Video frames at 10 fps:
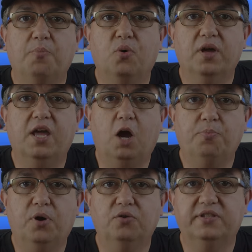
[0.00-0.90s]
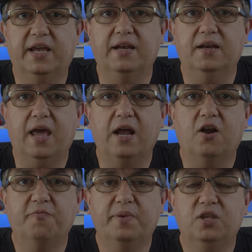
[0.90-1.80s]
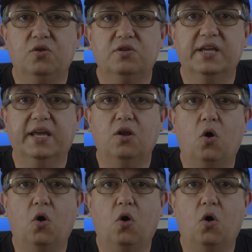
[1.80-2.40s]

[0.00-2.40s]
bought a GoPro 10 and I've been using it